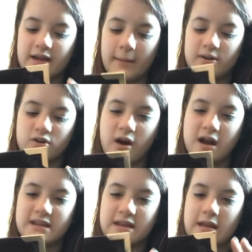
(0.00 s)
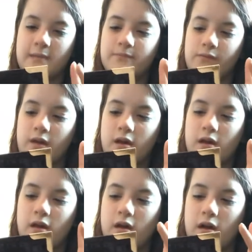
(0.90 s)
Derbyshire ID,
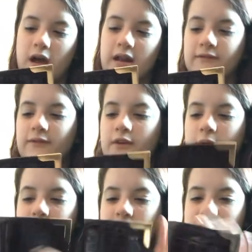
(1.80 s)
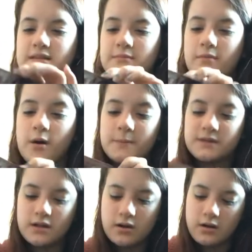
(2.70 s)
and a few other bits and
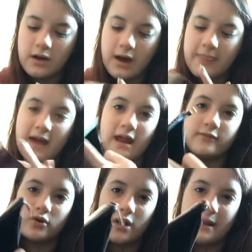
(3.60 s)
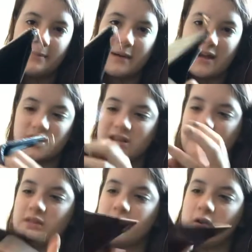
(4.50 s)
bobs. And then I've not got any cash in
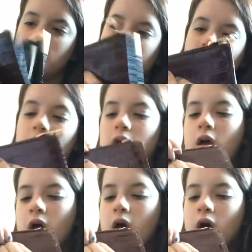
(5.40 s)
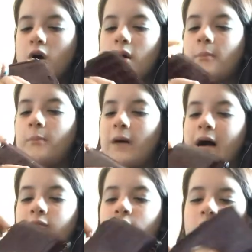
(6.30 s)
there at the moment, but
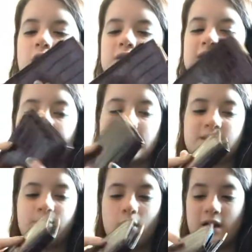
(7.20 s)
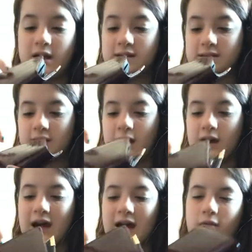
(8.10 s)
I've got in this pocket, I
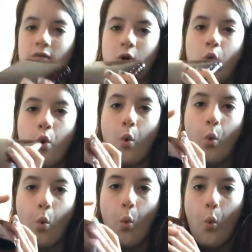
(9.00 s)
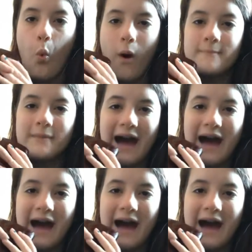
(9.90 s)
have £1.